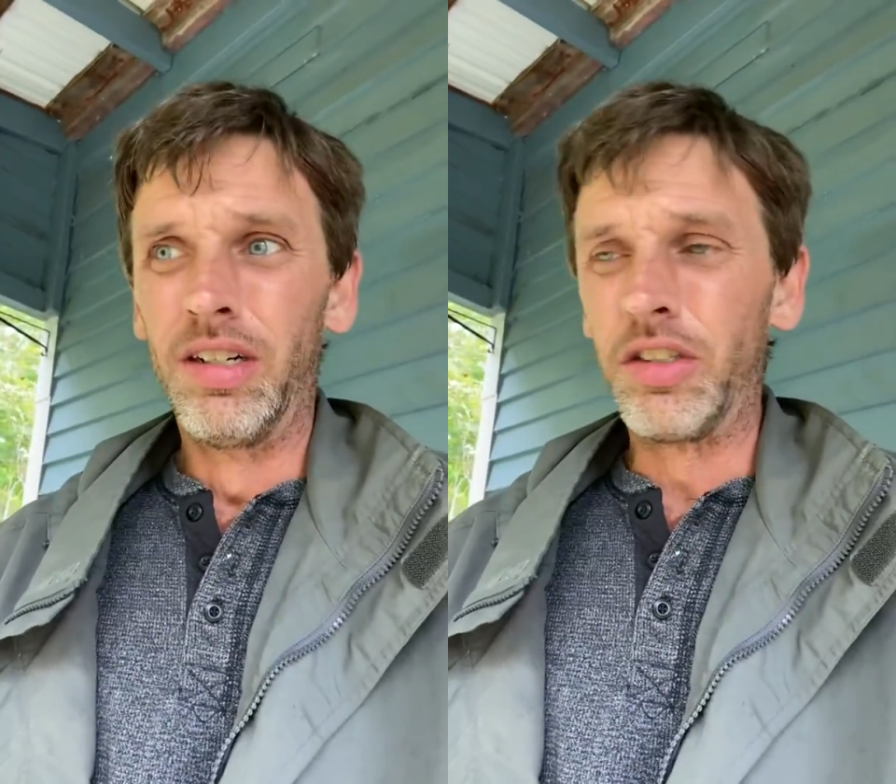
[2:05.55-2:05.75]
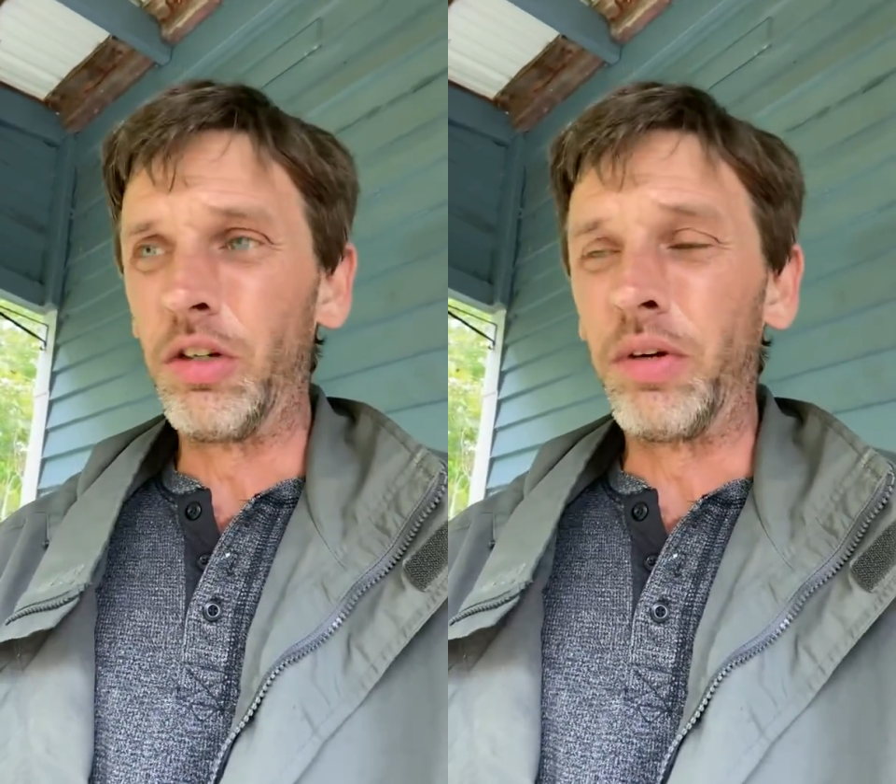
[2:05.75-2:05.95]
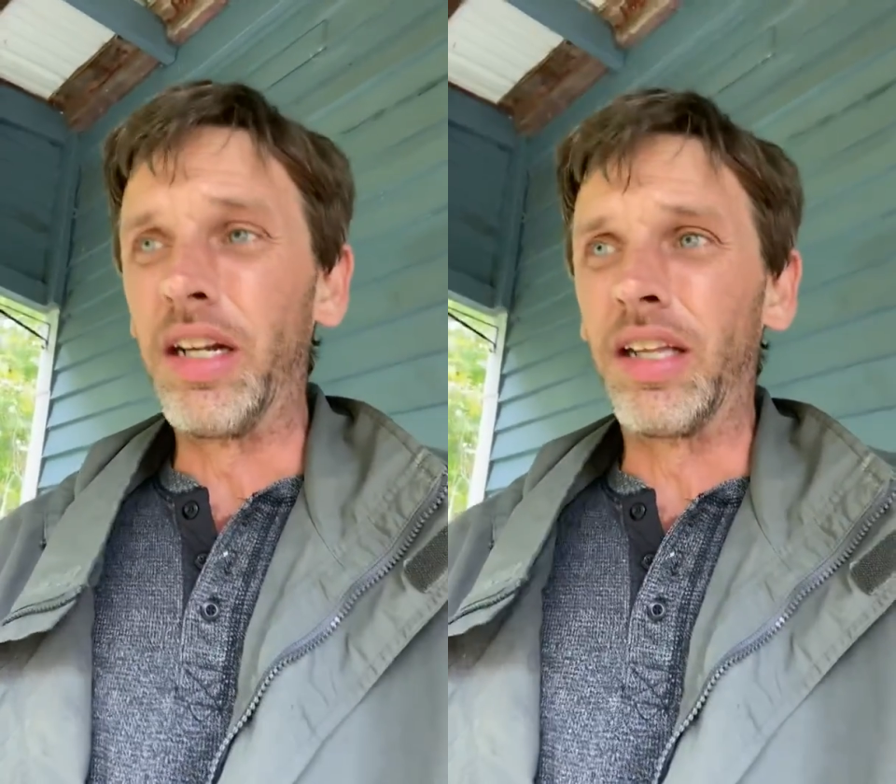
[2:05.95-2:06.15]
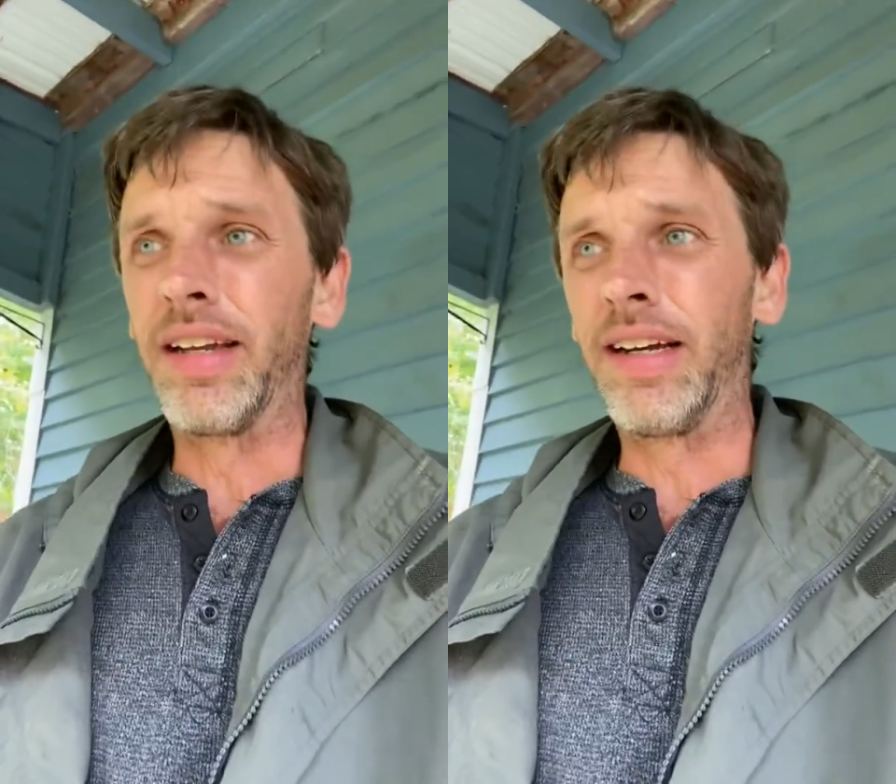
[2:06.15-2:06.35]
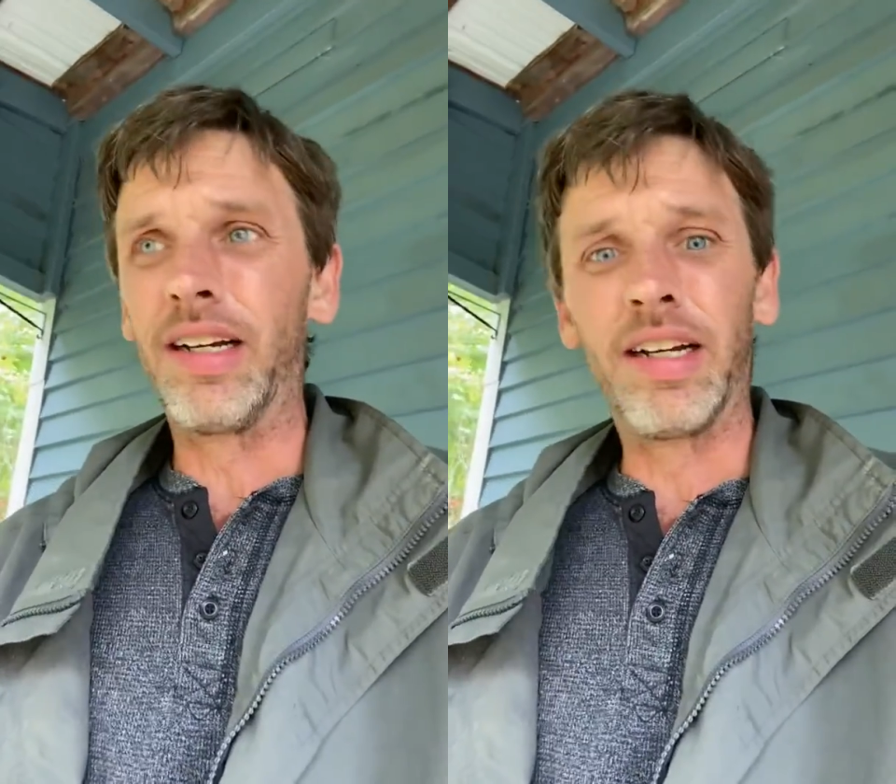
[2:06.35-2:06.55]
do
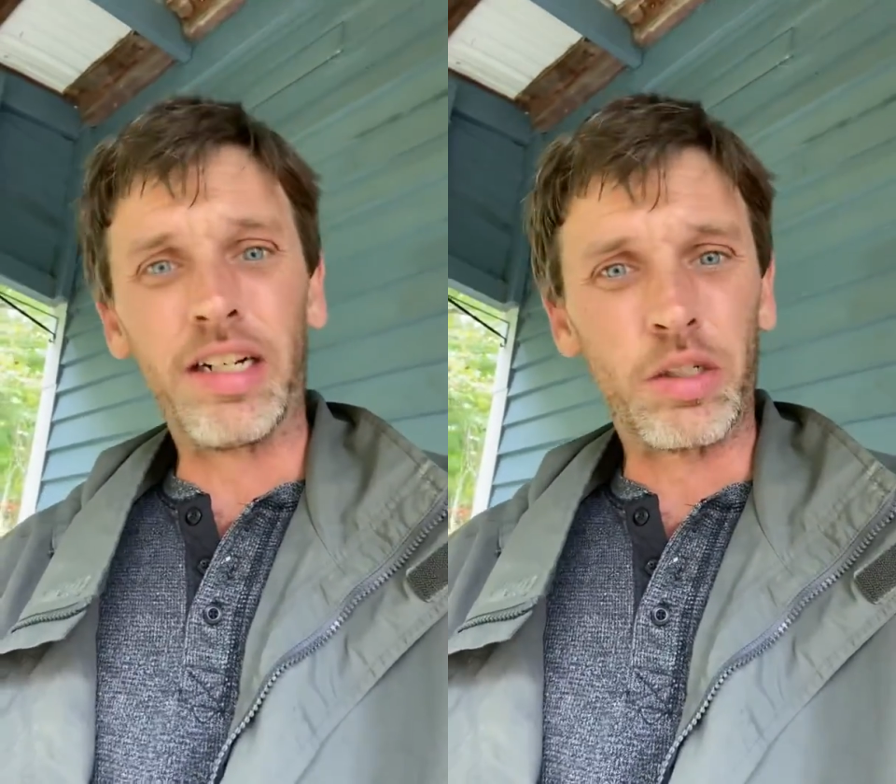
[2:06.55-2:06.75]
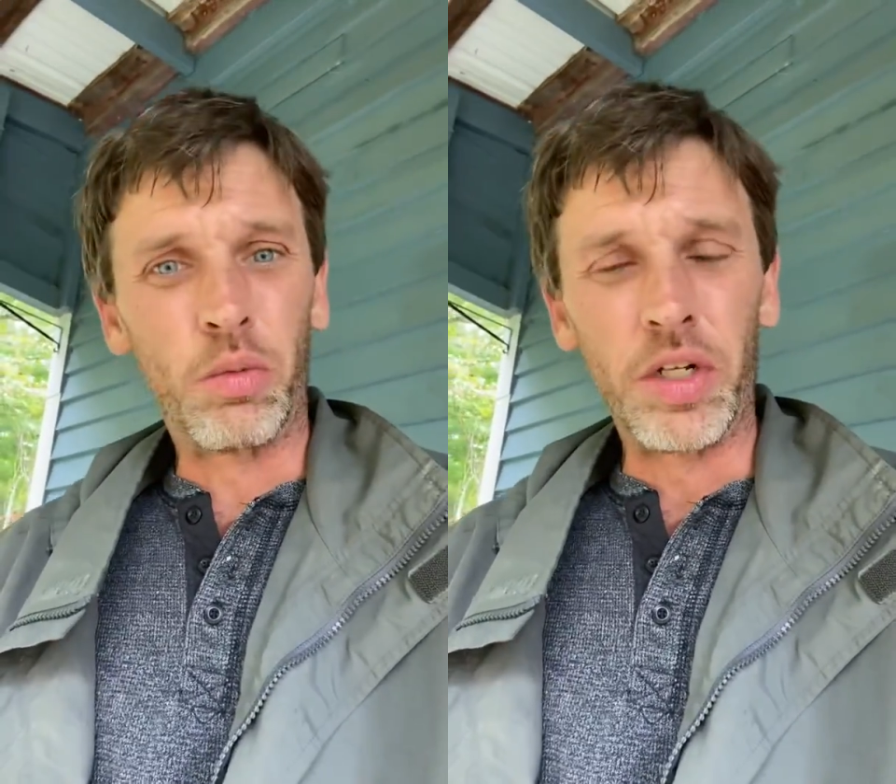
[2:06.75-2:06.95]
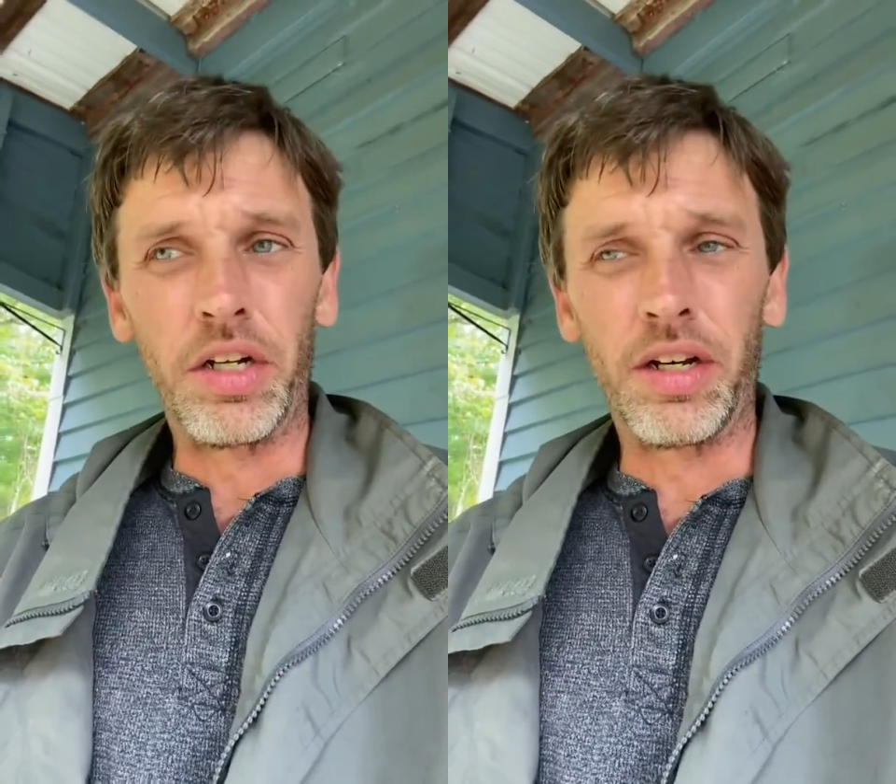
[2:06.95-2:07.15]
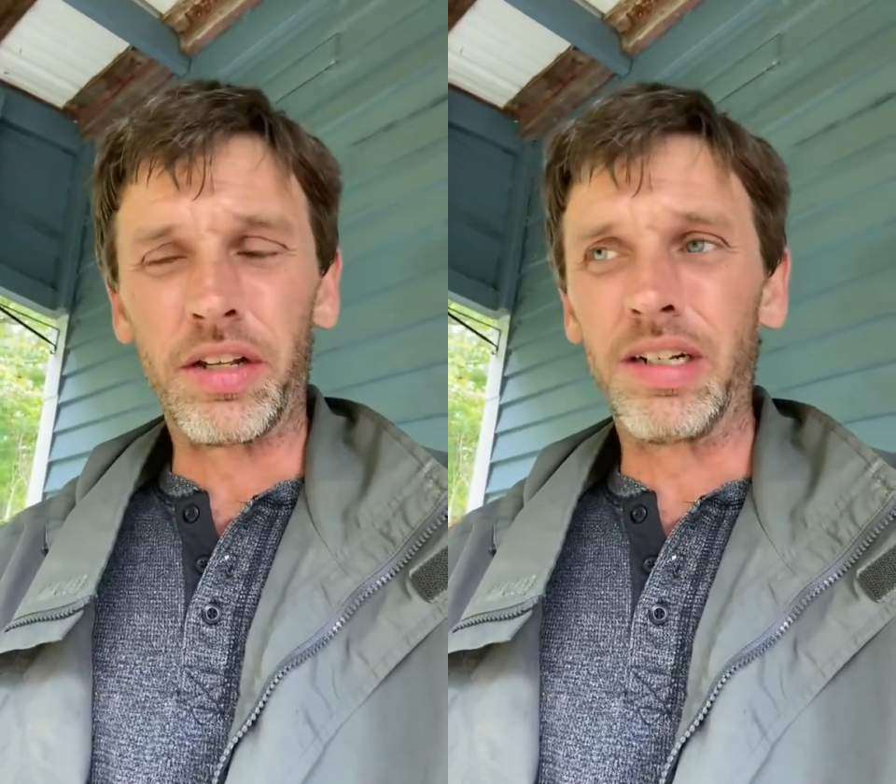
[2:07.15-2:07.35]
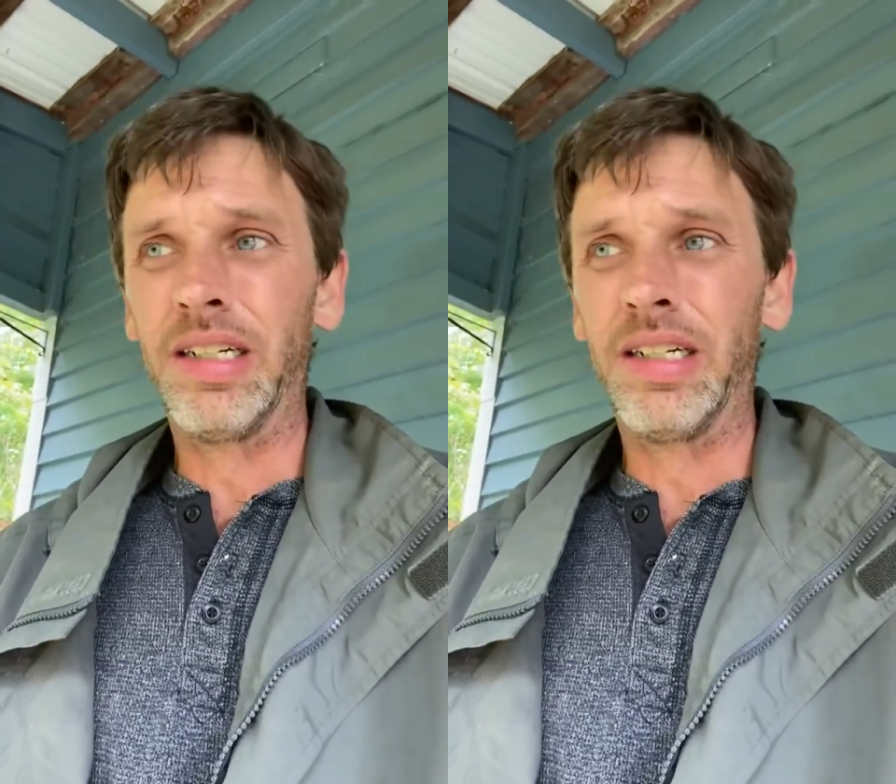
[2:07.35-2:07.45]
anything against one another.